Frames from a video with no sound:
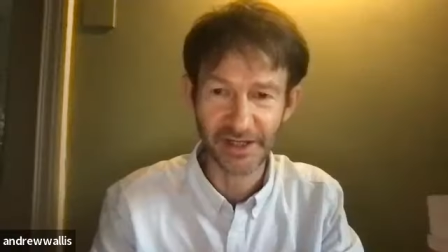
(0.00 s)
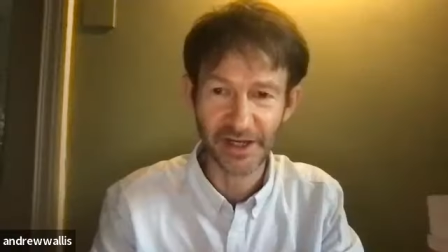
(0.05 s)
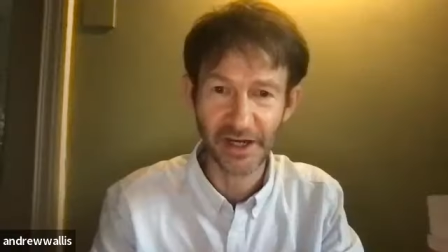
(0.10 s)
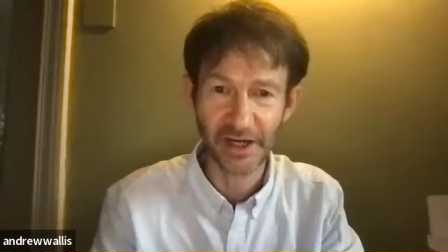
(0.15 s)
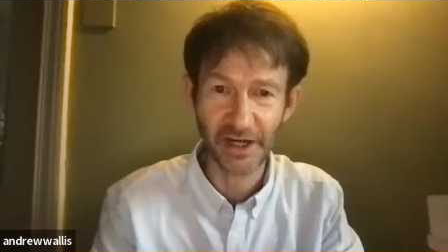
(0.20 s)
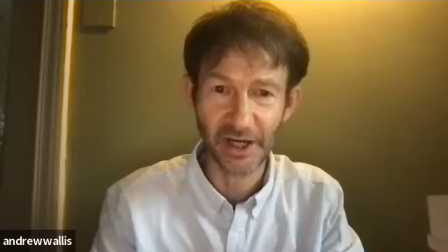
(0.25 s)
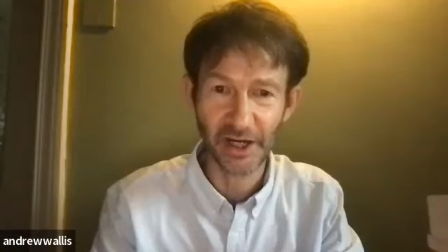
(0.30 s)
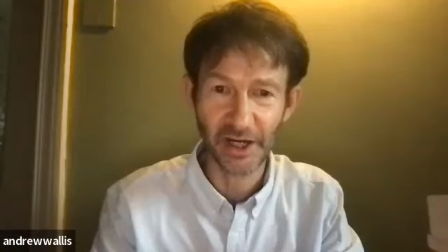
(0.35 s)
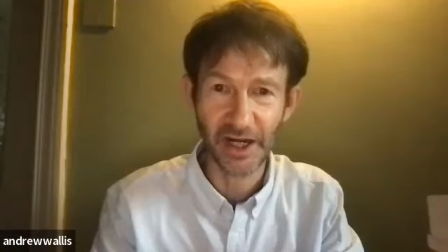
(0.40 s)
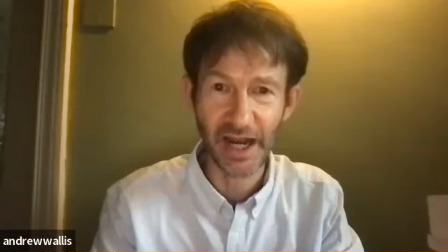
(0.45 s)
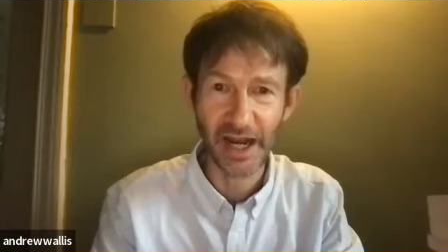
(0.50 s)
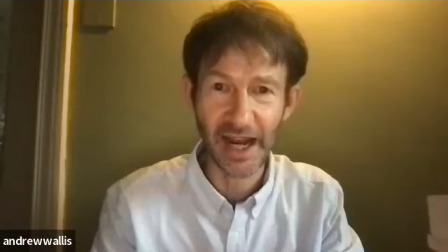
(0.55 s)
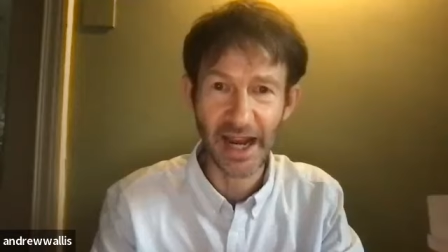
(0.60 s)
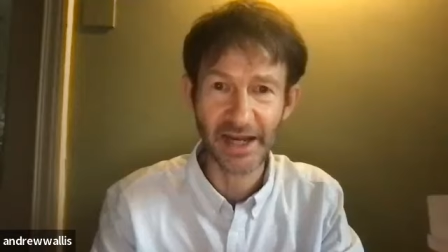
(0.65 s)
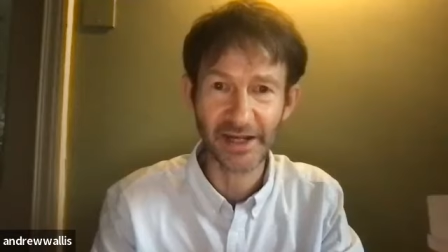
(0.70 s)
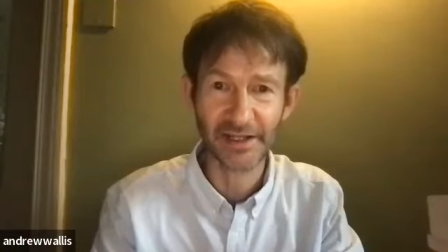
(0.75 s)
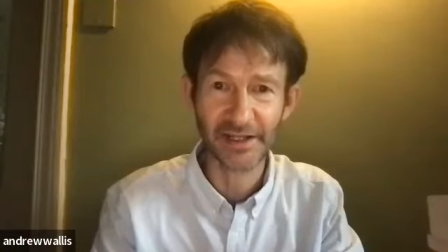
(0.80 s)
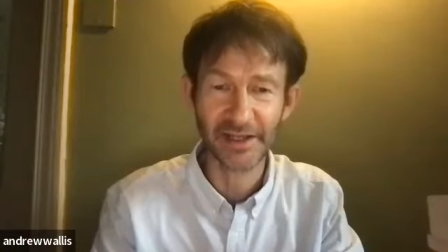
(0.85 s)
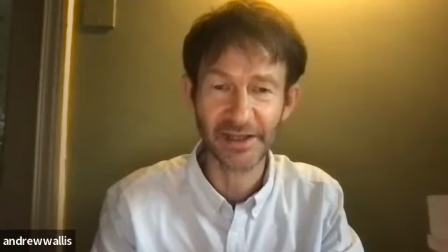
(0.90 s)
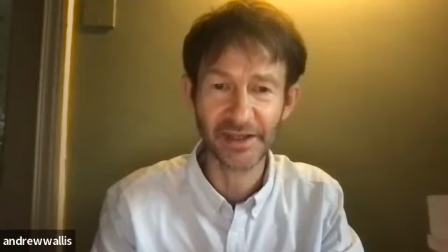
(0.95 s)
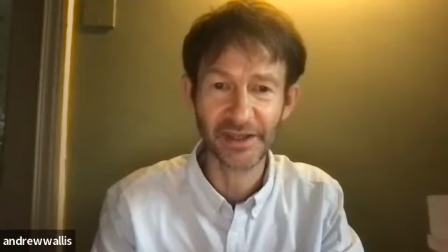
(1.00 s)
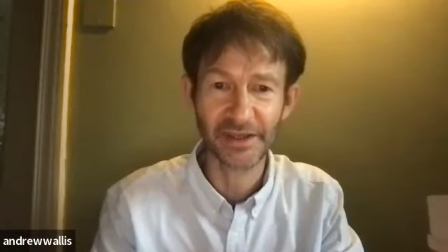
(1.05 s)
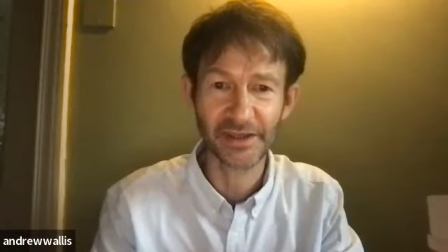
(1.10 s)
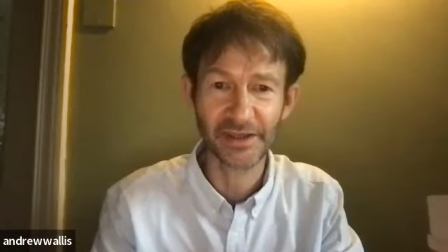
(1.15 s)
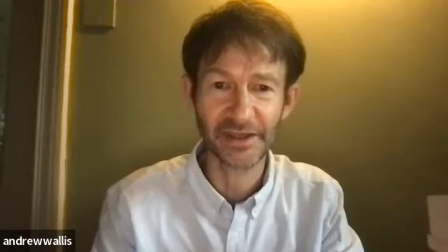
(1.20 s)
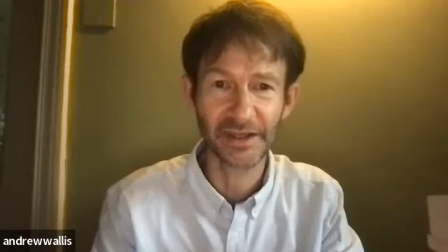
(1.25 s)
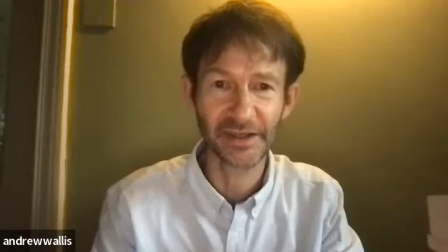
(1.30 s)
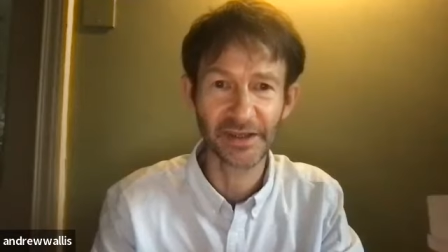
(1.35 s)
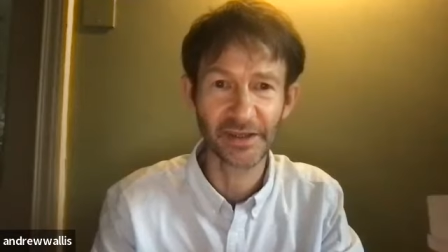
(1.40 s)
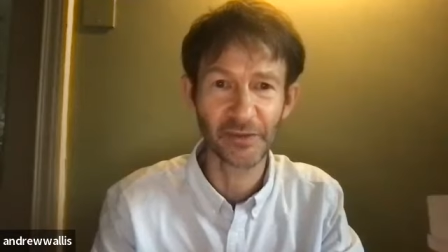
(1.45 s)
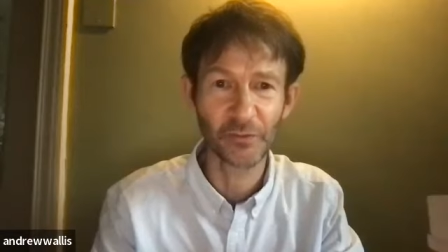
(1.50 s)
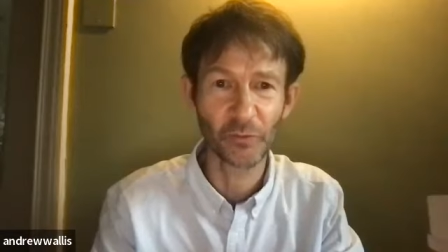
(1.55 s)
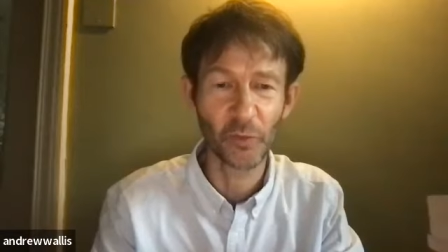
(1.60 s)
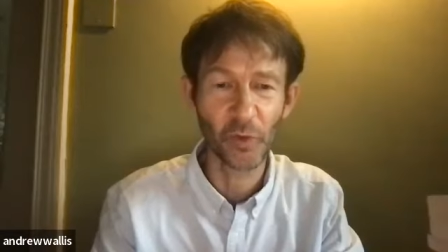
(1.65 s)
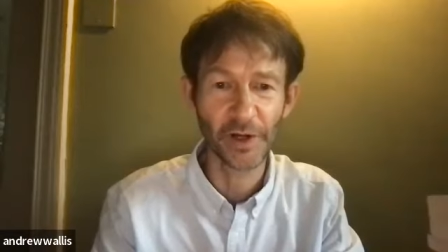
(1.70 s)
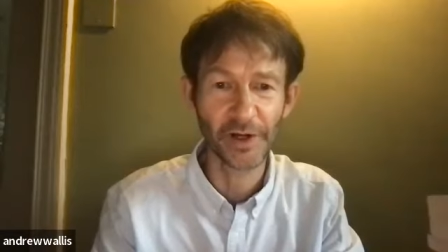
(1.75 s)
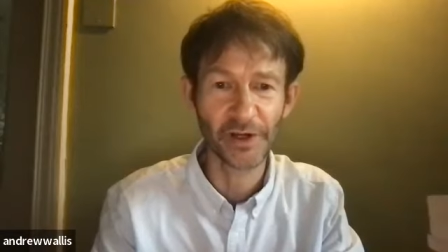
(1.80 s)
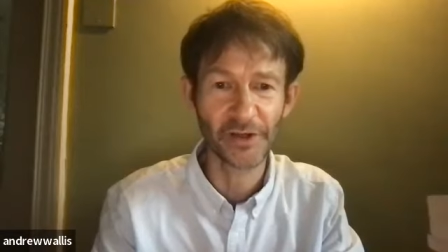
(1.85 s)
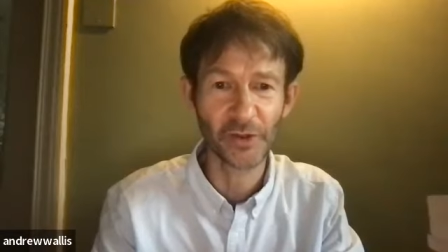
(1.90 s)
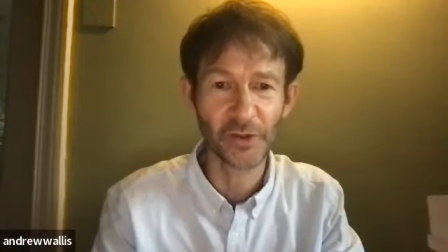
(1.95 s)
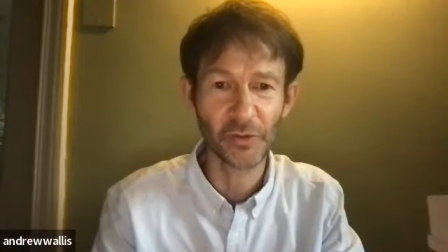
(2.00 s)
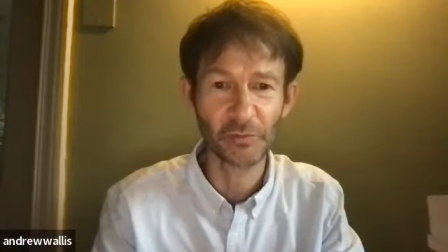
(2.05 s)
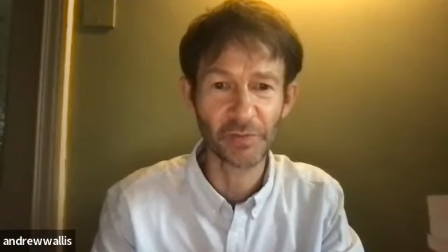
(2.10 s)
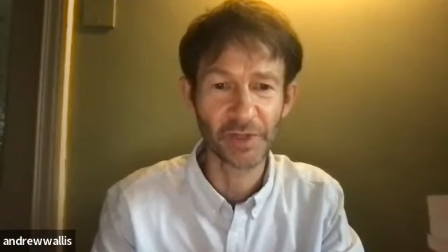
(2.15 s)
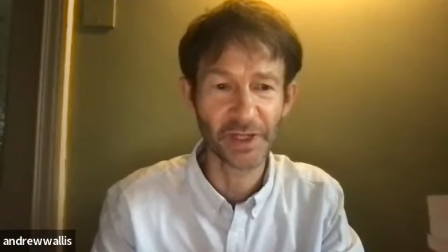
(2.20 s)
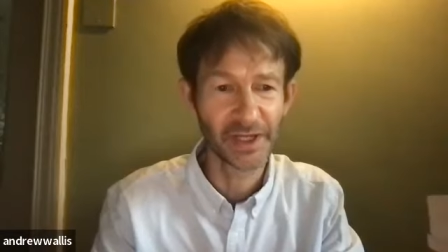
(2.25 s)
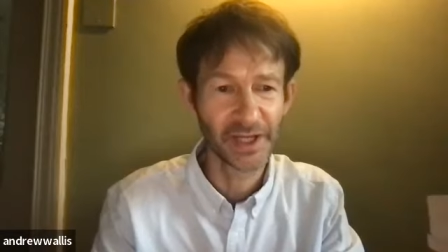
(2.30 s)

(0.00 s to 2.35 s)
And one of the,